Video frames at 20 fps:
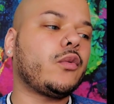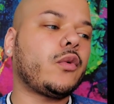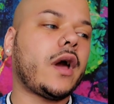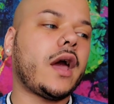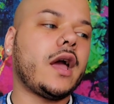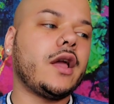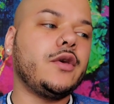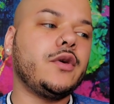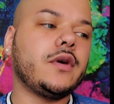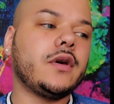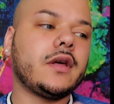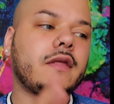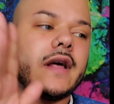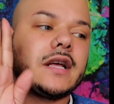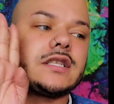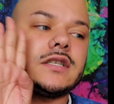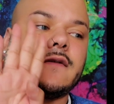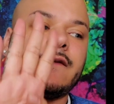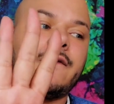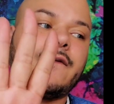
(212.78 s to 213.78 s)
and
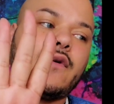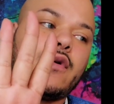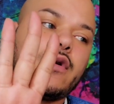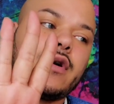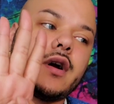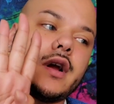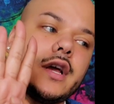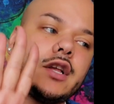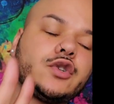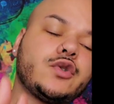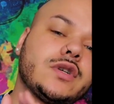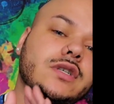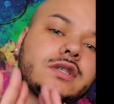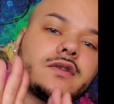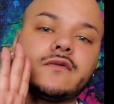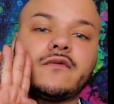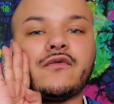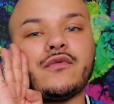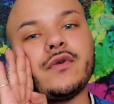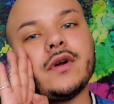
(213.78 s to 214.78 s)
that's in 4
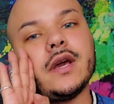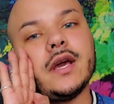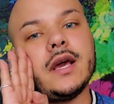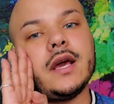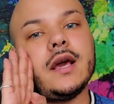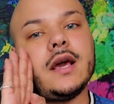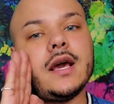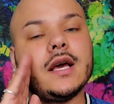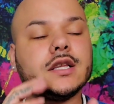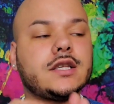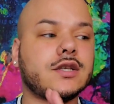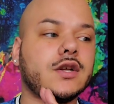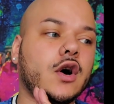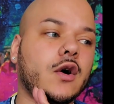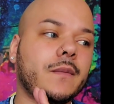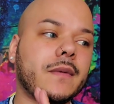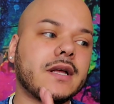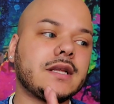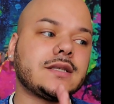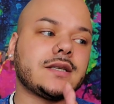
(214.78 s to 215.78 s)
interest-free
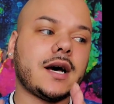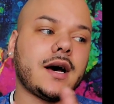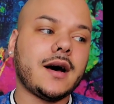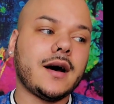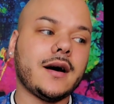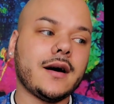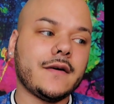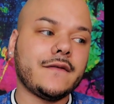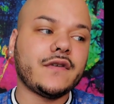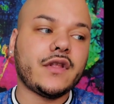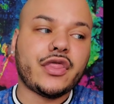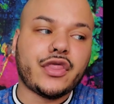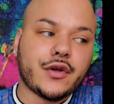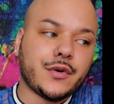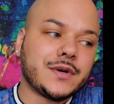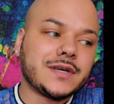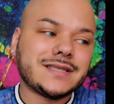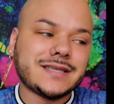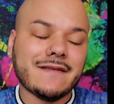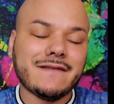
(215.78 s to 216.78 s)
installments of
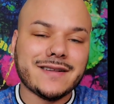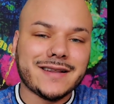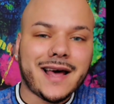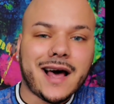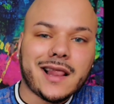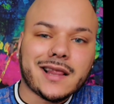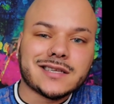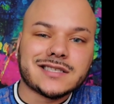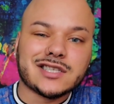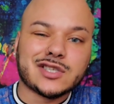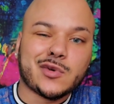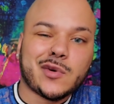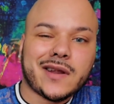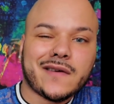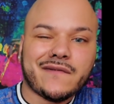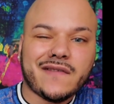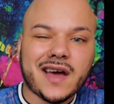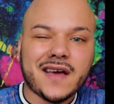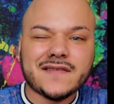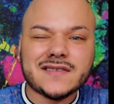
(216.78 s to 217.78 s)

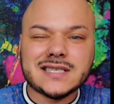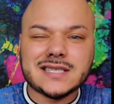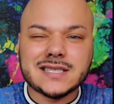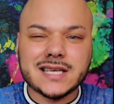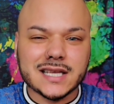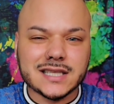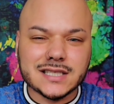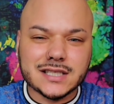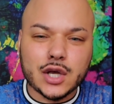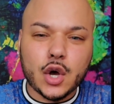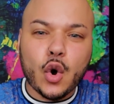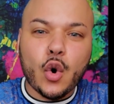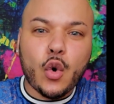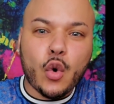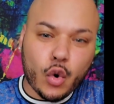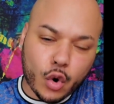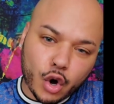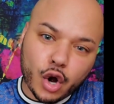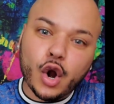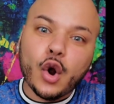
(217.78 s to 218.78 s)
$37.25
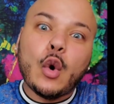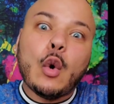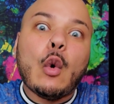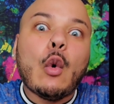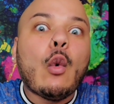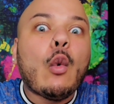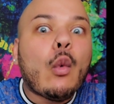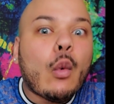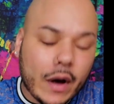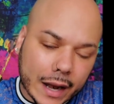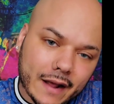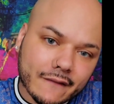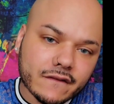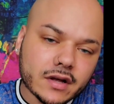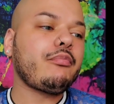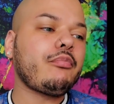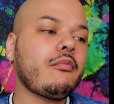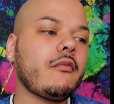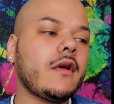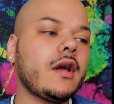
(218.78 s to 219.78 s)
or whatever.
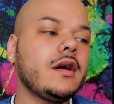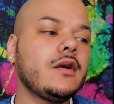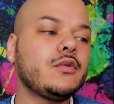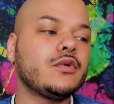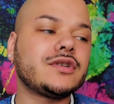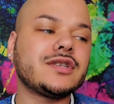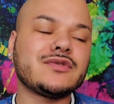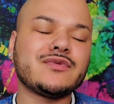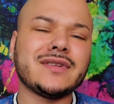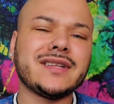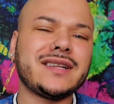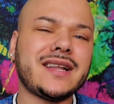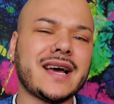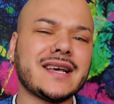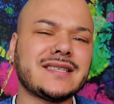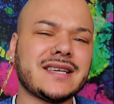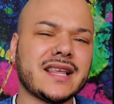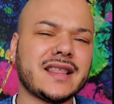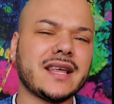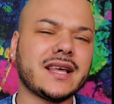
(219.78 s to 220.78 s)
Which is really
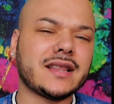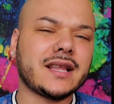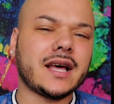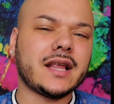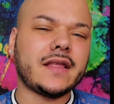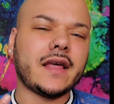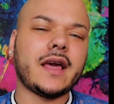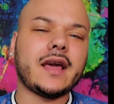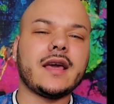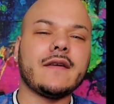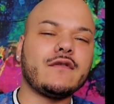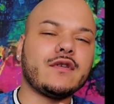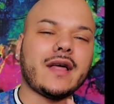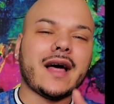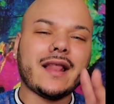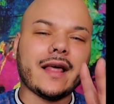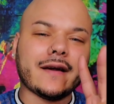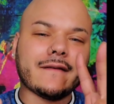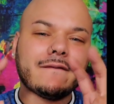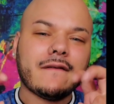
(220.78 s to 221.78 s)
nice, I think, that they give you
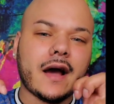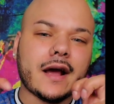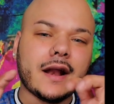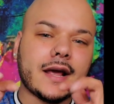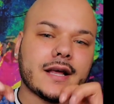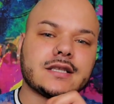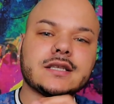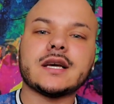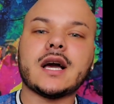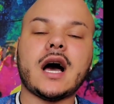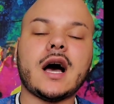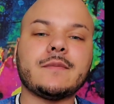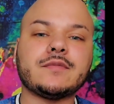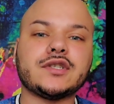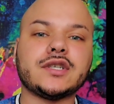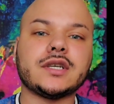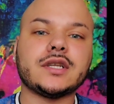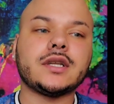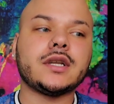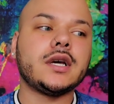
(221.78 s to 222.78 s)
that like financing
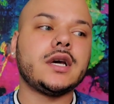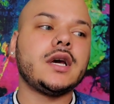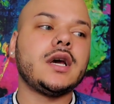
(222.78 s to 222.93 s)
option.